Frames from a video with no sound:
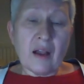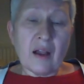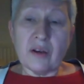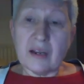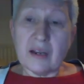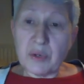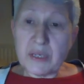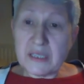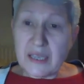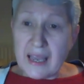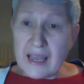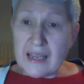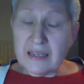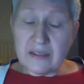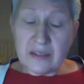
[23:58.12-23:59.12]
Now, we
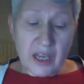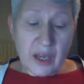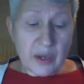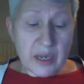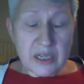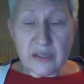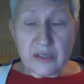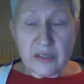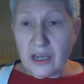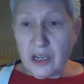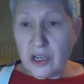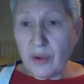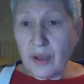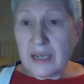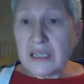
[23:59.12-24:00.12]
said that going to that
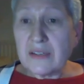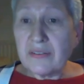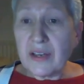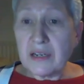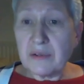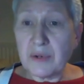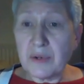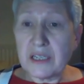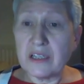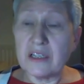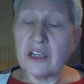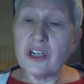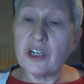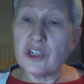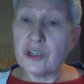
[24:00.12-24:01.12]
new Actiphage
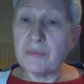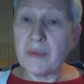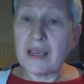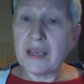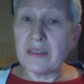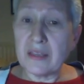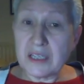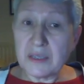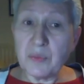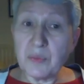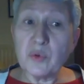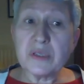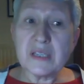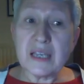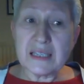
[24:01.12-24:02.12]
method should make things
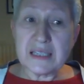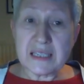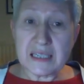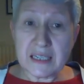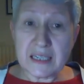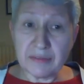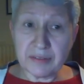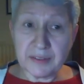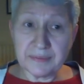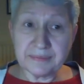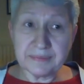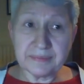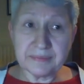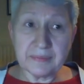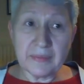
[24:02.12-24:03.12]
more sensitive.
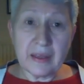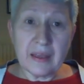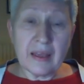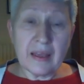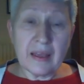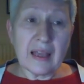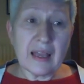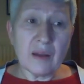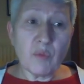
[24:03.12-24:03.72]
And